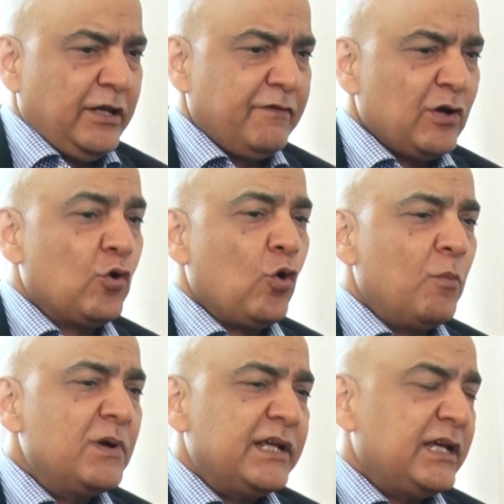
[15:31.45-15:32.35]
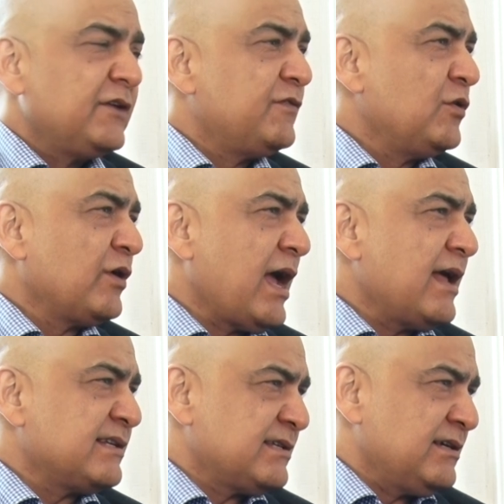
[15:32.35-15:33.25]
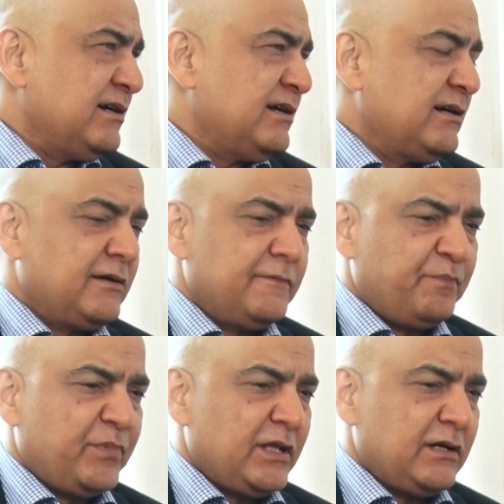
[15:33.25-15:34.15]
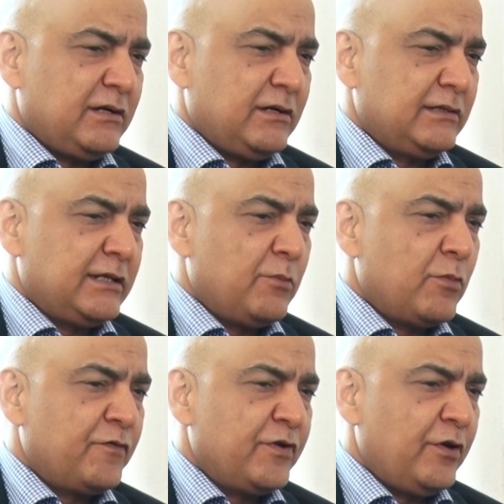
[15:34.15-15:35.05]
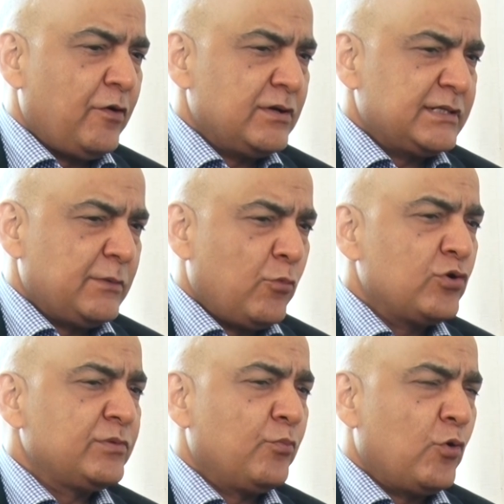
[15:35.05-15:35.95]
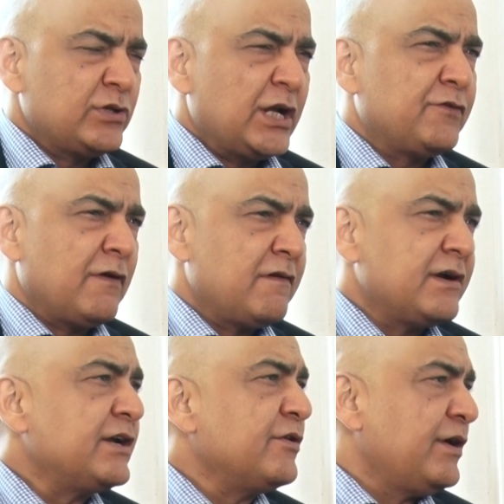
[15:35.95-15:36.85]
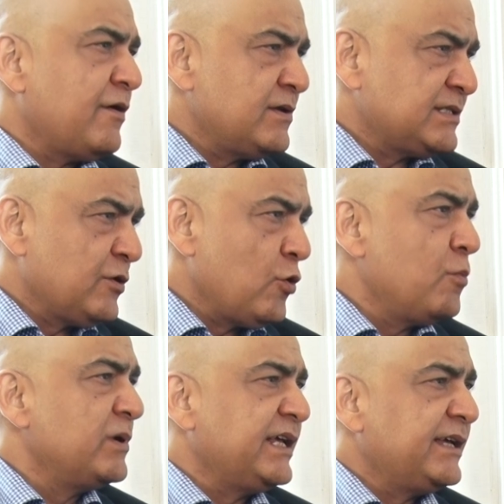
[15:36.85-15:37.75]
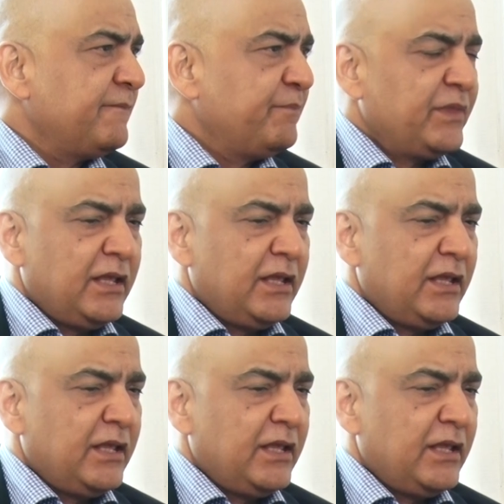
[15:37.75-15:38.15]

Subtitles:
Even globally, if you look at the number of unicorns, there are more than 1,200 unicorns globally.